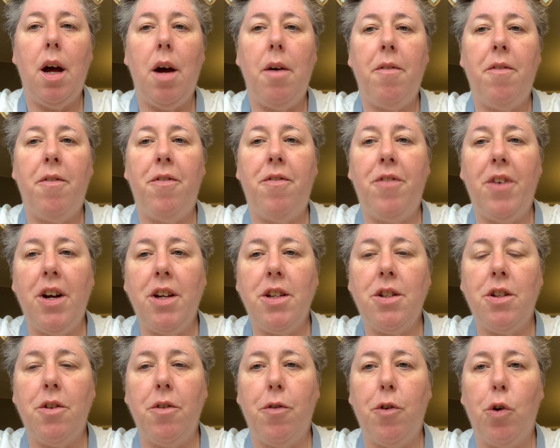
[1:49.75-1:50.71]

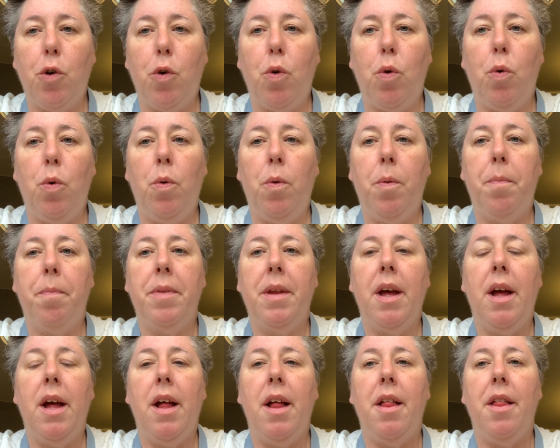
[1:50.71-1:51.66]
First of all,
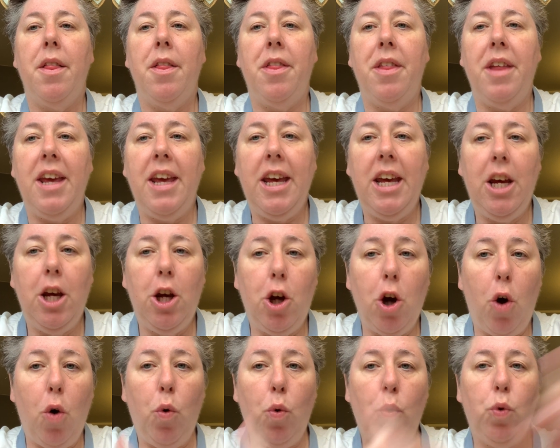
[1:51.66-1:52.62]
the
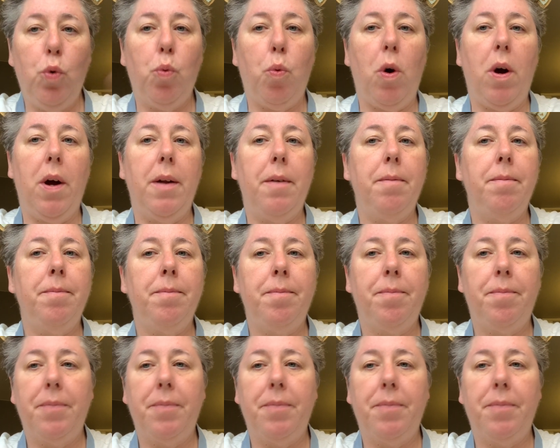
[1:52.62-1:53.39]
gold one,